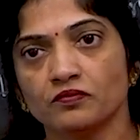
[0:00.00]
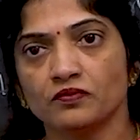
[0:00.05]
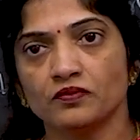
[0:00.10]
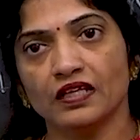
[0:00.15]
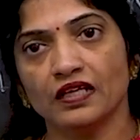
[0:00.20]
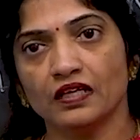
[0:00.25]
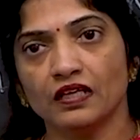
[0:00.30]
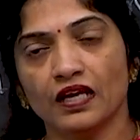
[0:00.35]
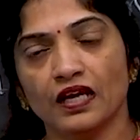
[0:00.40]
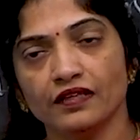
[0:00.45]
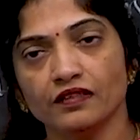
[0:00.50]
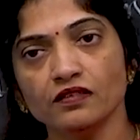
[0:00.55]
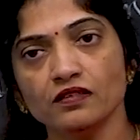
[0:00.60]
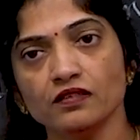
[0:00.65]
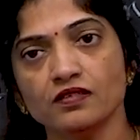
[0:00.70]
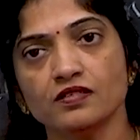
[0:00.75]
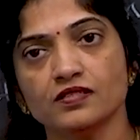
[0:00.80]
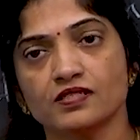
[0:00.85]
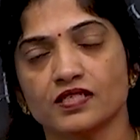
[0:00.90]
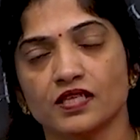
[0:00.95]
They'll hire
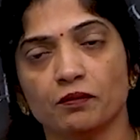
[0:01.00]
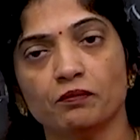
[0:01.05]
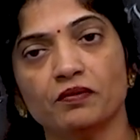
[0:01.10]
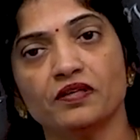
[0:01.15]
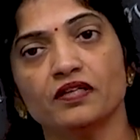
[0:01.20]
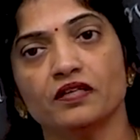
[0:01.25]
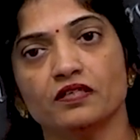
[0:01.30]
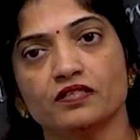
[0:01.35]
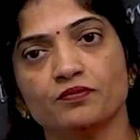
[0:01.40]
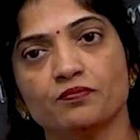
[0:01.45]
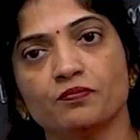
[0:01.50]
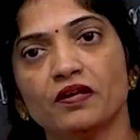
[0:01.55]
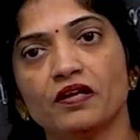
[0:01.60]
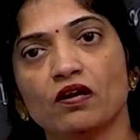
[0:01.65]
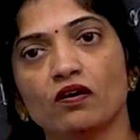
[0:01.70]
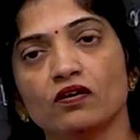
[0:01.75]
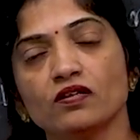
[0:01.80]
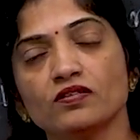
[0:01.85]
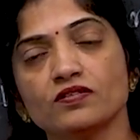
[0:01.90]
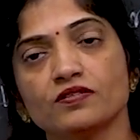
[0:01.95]
somebody else
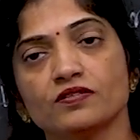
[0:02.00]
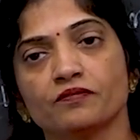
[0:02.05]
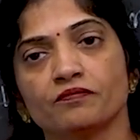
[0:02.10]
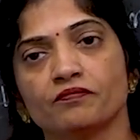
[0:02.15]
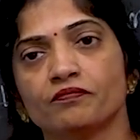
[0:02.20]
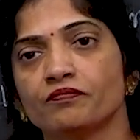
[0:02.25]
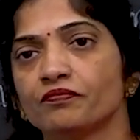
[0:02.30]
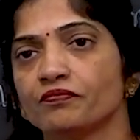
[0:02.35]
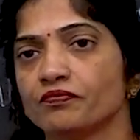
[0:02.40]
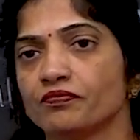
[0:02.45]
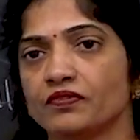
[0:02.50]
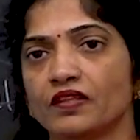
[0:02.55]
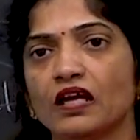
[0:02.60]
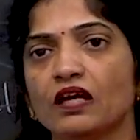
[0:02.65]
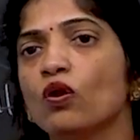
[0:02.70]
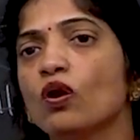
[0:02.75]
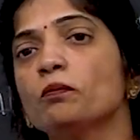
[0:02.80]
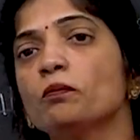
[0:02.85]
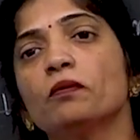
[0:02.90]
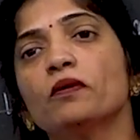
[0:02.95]
because they're
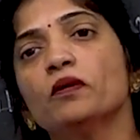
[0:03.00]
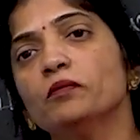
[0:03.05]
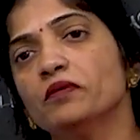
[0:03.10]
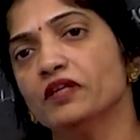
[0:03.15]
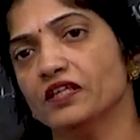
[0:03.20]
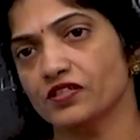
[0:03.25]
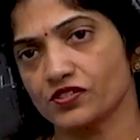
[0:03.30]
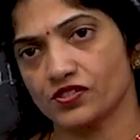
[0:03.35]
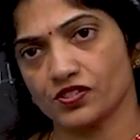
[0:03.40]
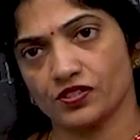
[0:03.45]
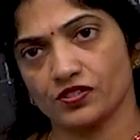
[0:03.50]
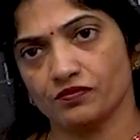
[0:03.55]
not permanent.